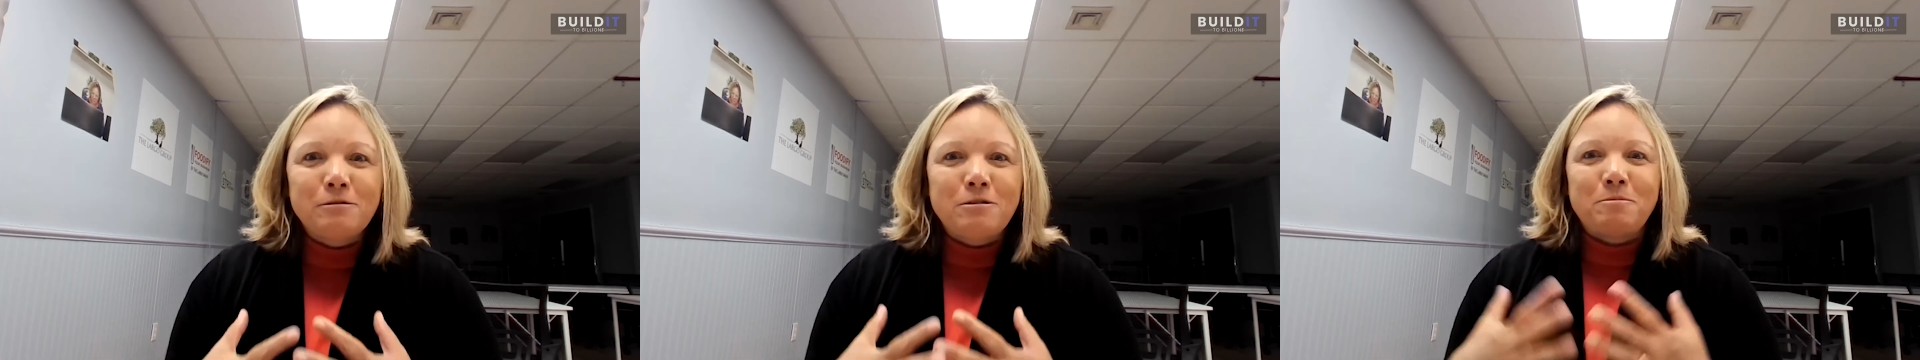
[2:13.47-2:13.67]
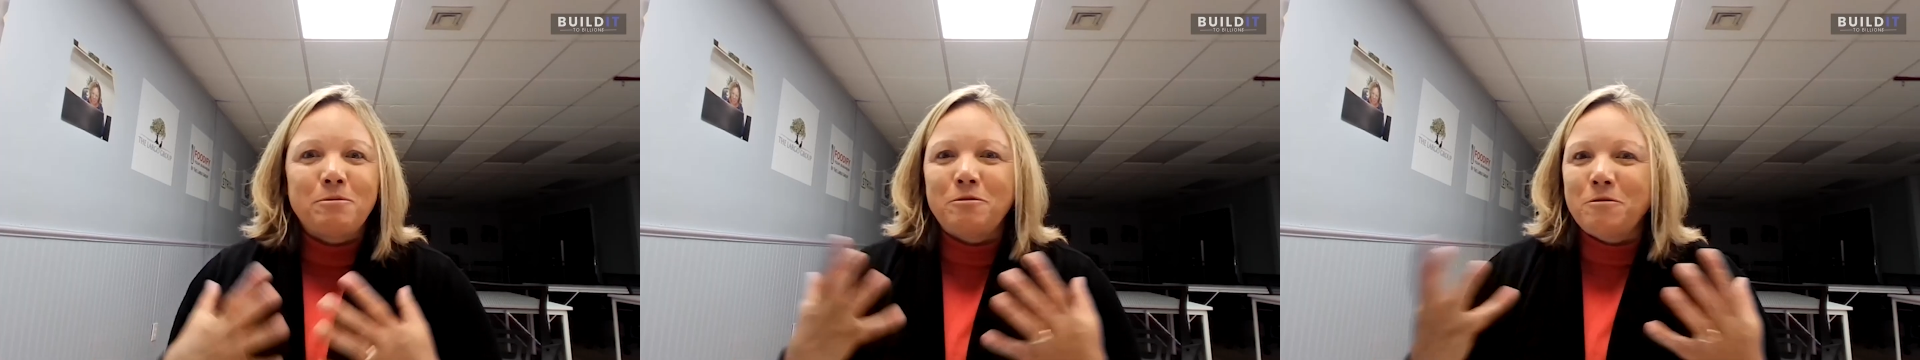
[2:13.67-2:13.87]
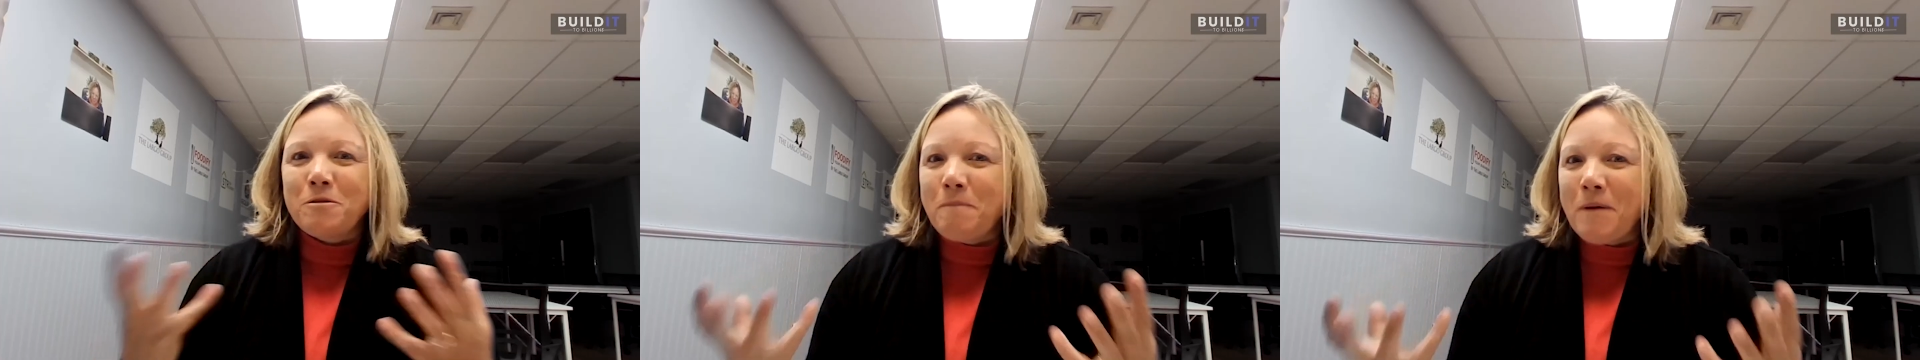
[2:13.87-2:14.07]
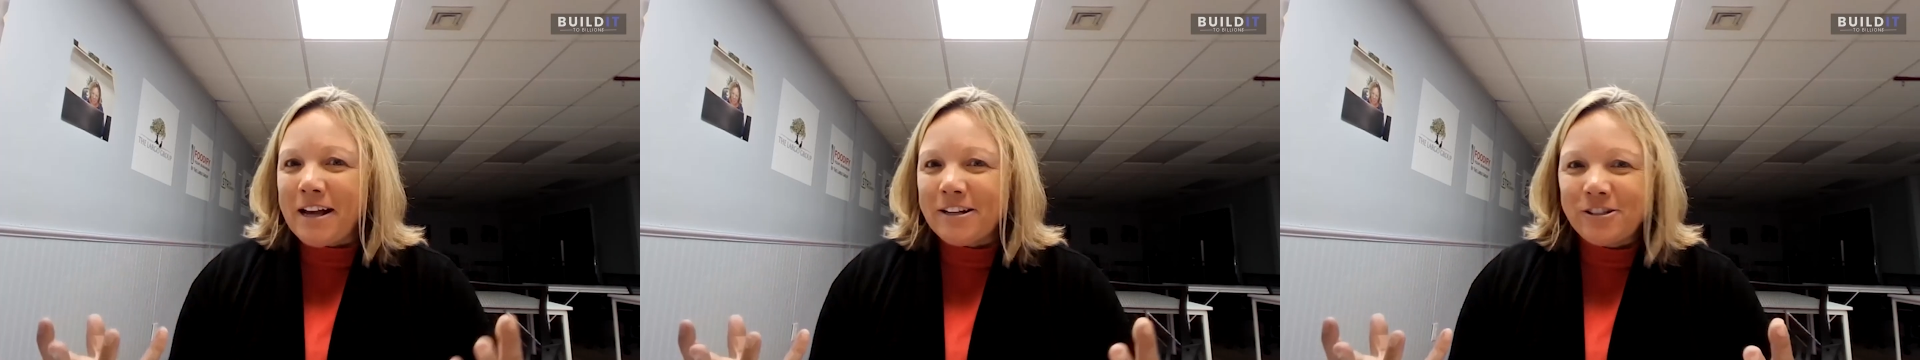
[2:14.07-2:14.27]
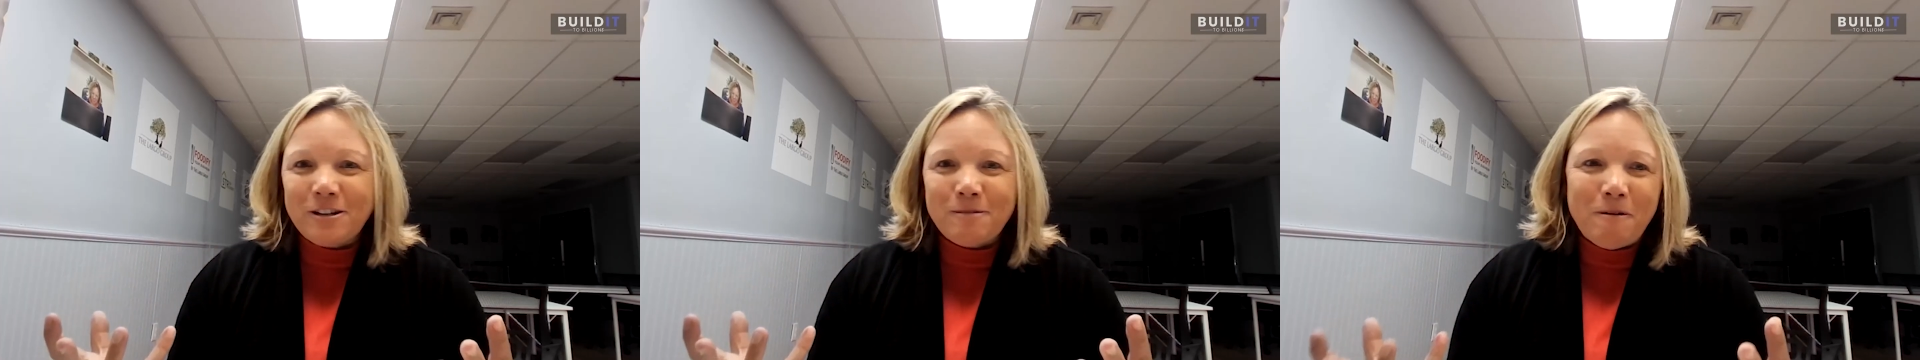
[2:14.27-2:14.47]
people who are
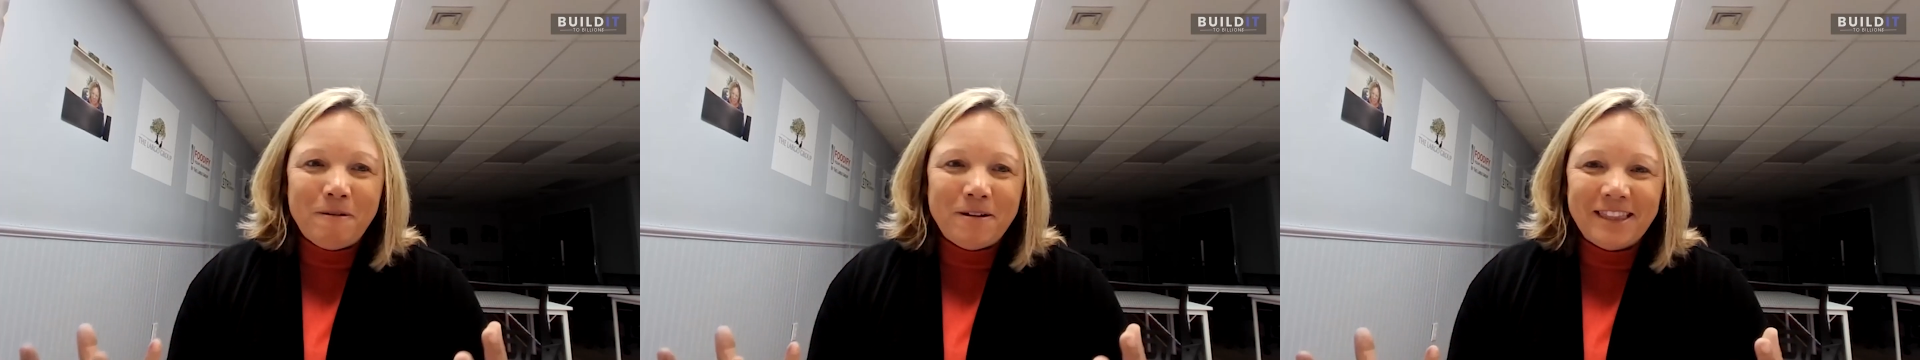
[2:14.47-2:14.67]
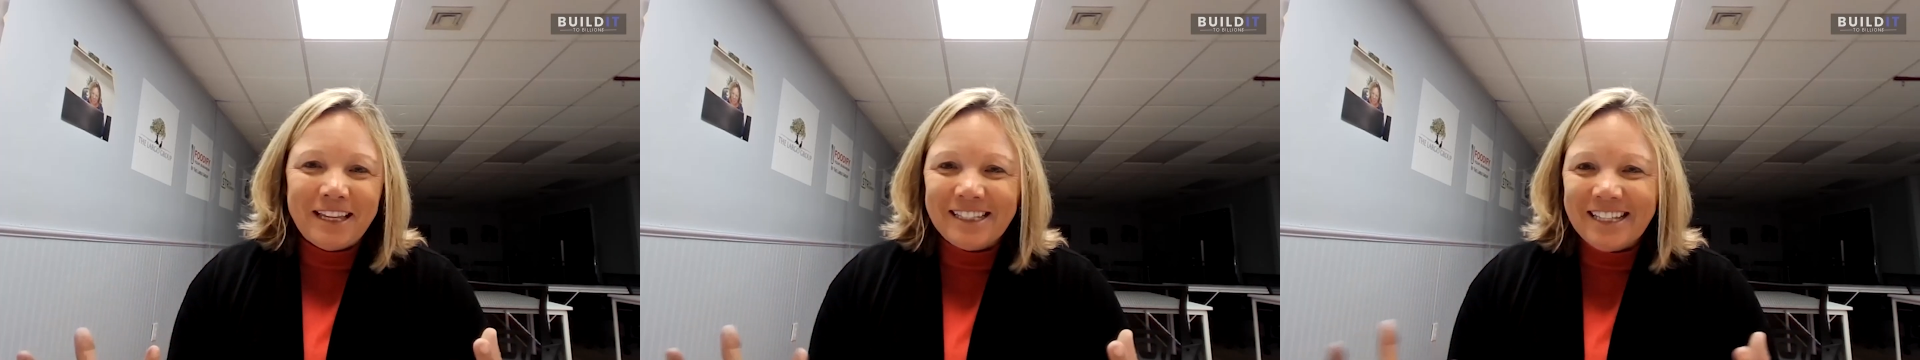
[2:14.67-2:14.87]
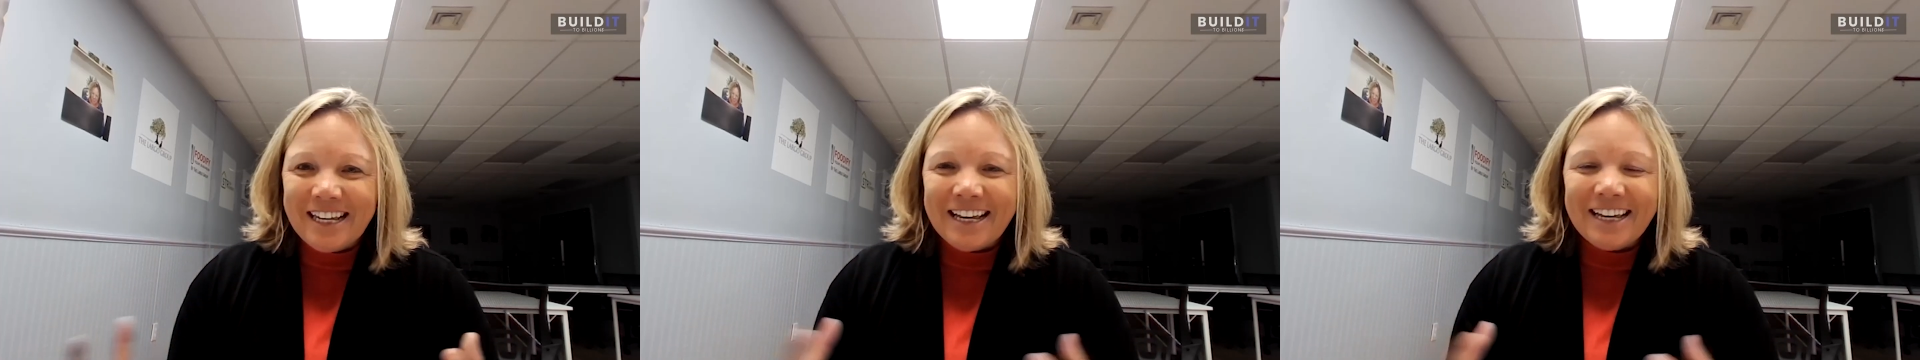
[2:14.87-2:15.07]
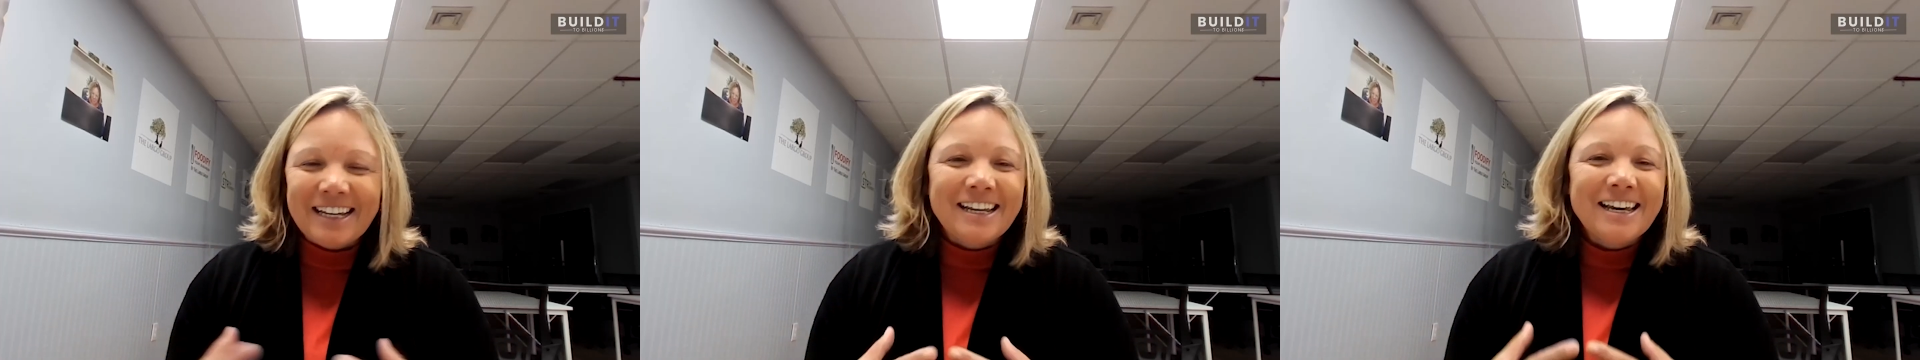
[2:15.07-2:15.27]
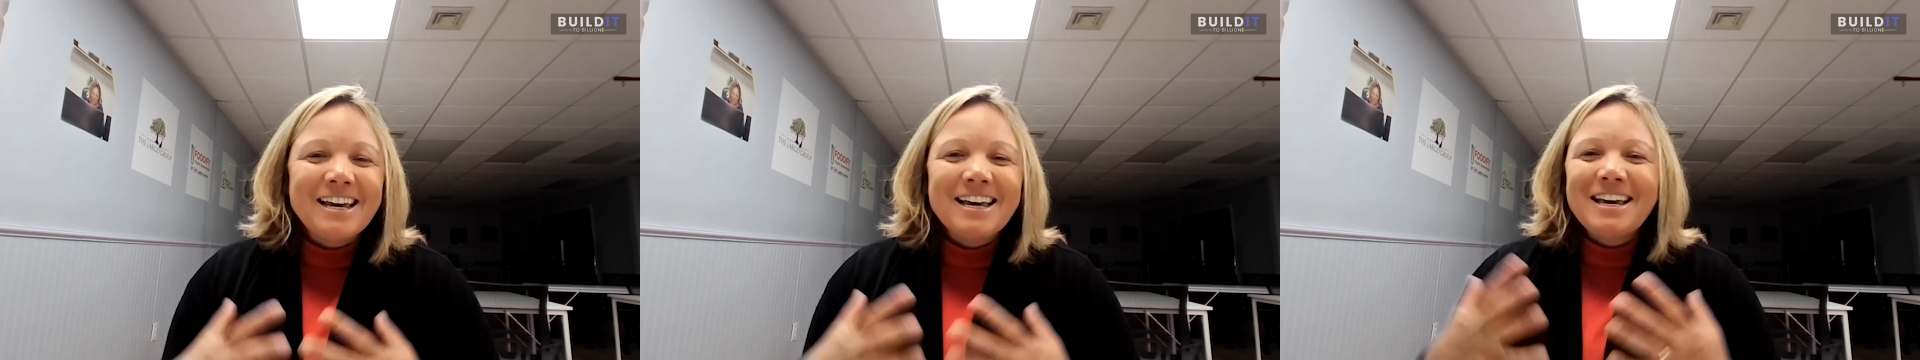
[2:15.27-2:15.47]
passionate about what they did,